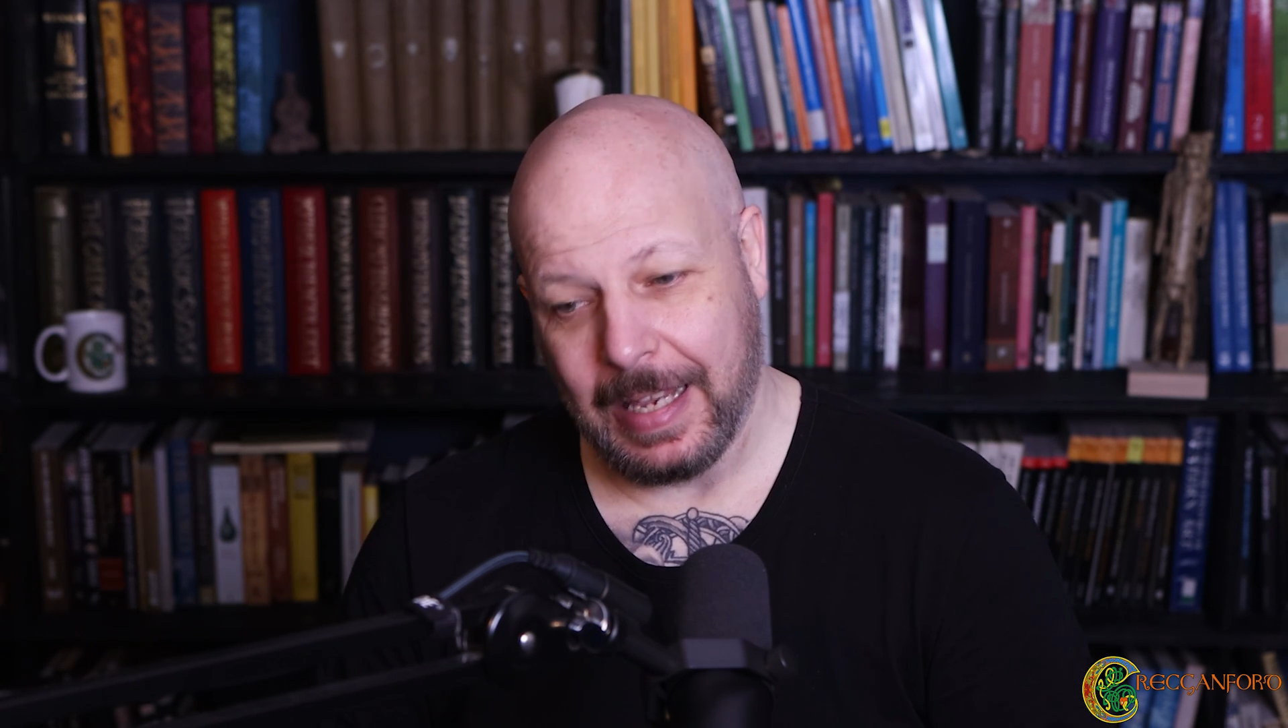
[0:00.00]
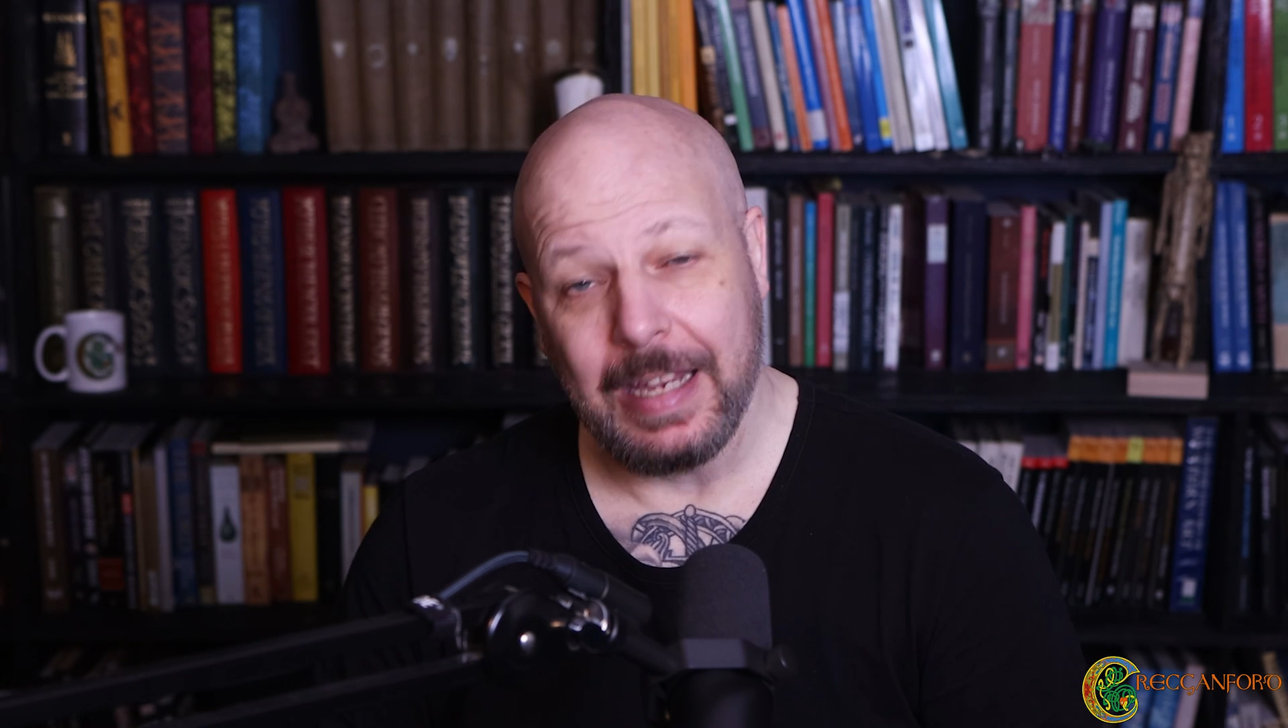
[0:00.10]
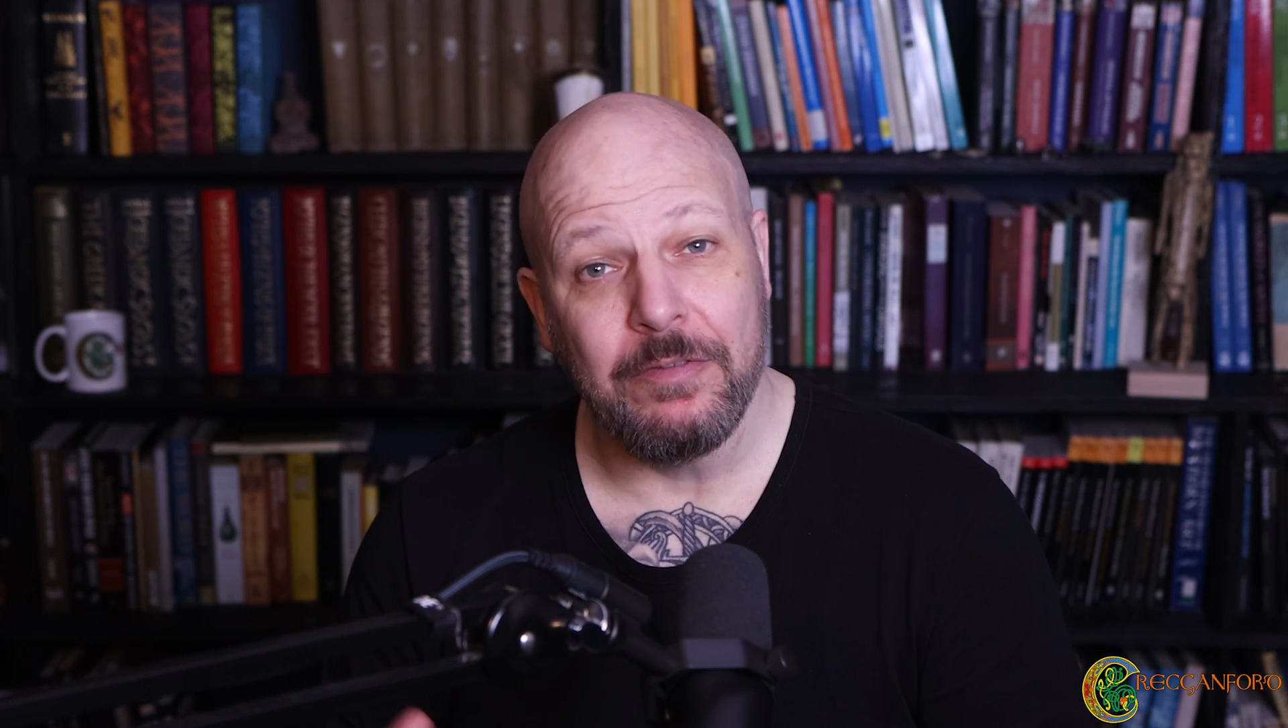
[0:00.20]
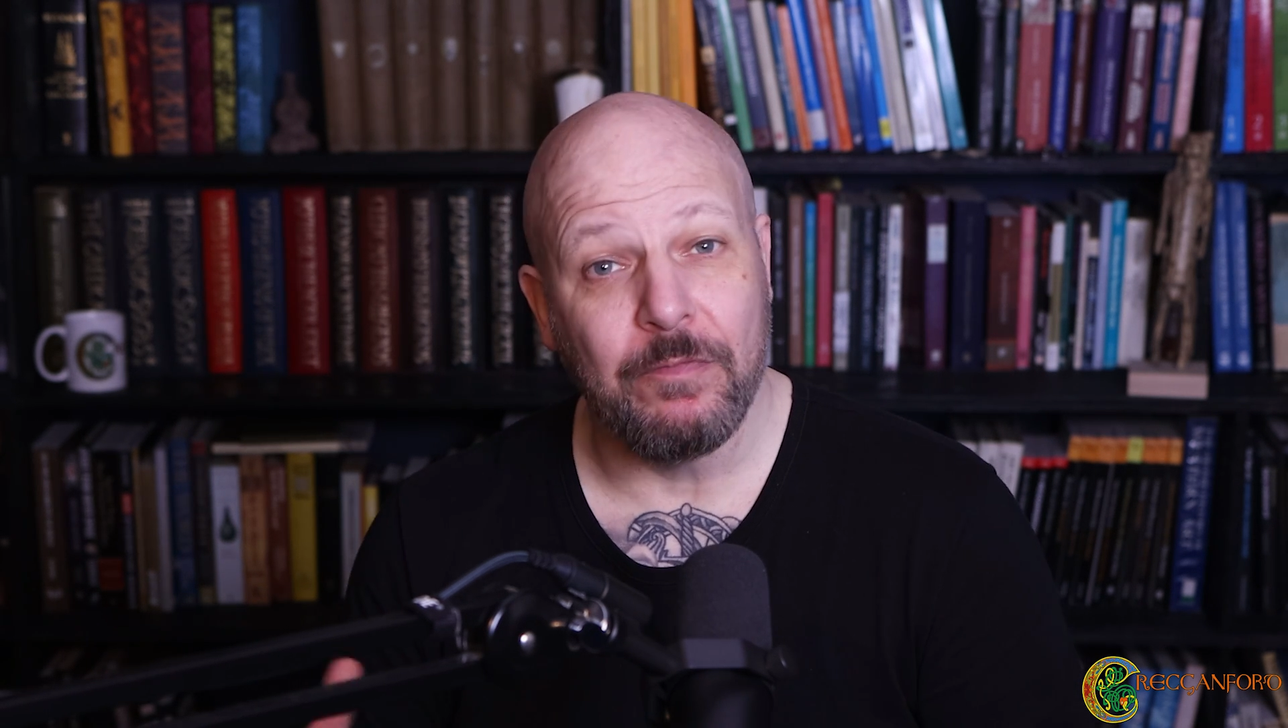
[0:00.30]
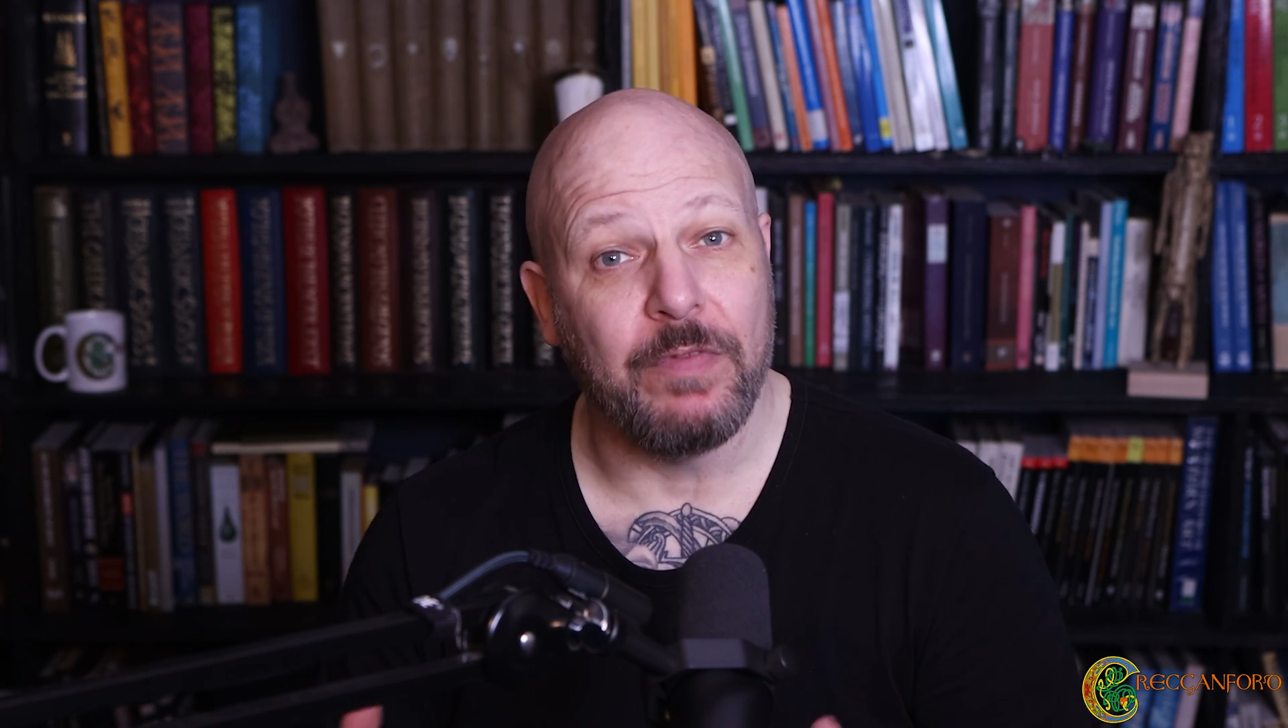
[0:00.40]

in